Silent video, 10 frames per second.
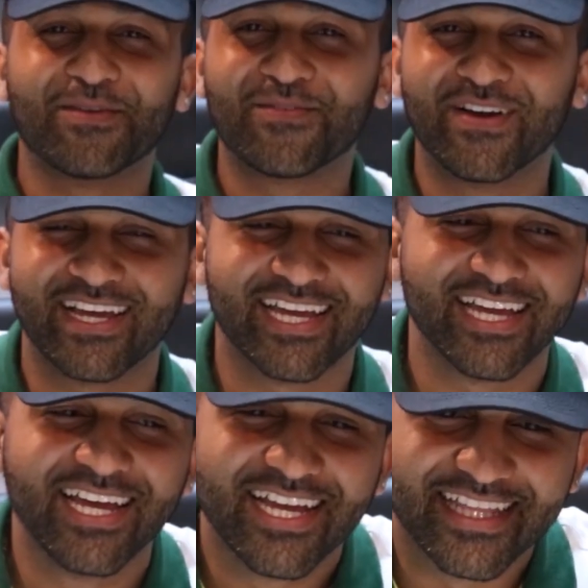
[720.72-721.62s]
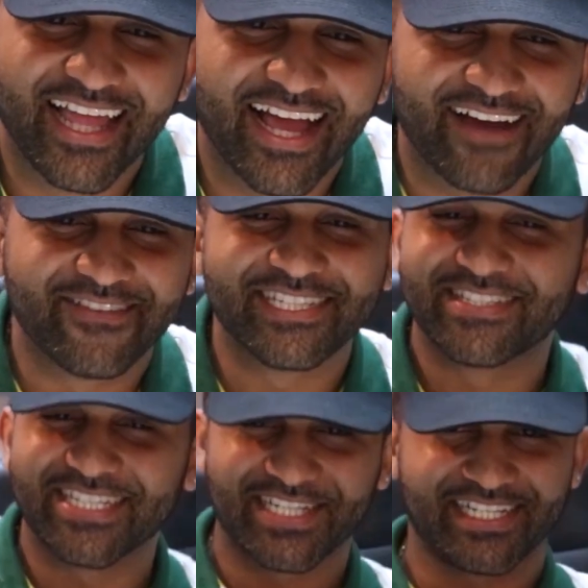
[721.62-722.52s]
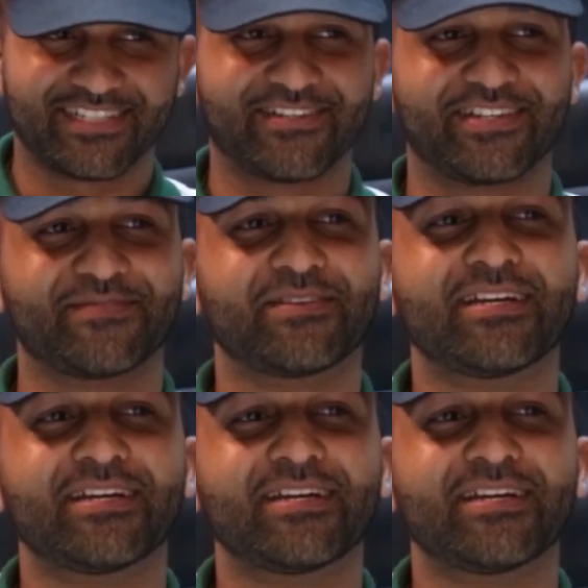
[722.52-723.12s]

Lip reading: mean, but we just did it in the crib.